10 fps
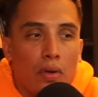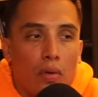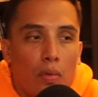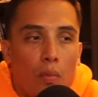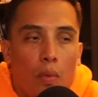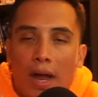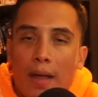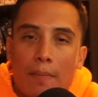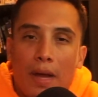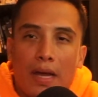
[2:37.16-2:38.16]
why
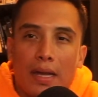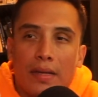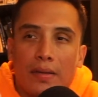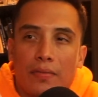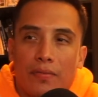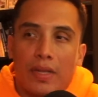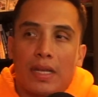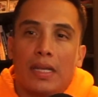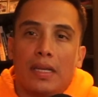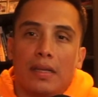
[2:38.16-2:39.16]
am I
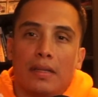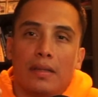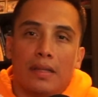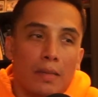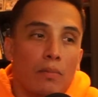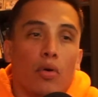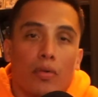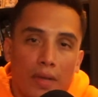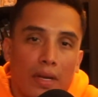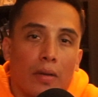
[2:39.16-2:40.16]
feeling
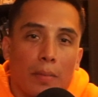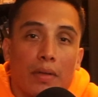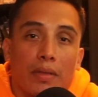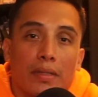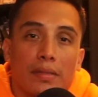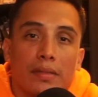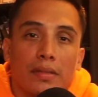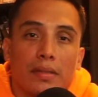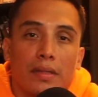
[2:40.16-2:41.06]
demotivated about this?